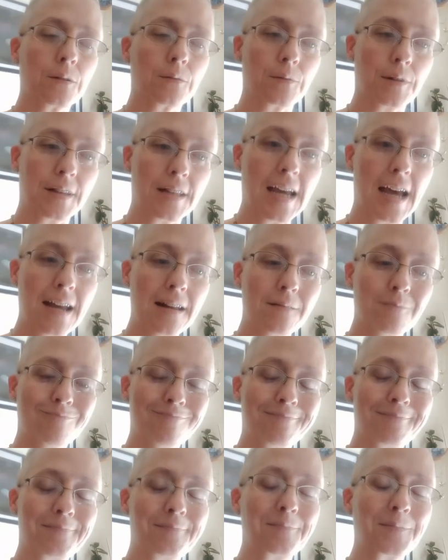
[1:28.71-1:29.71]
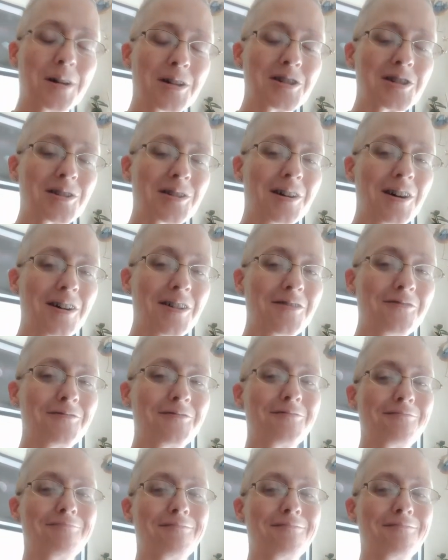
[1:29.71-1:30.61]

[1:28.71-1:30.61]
With that, much love.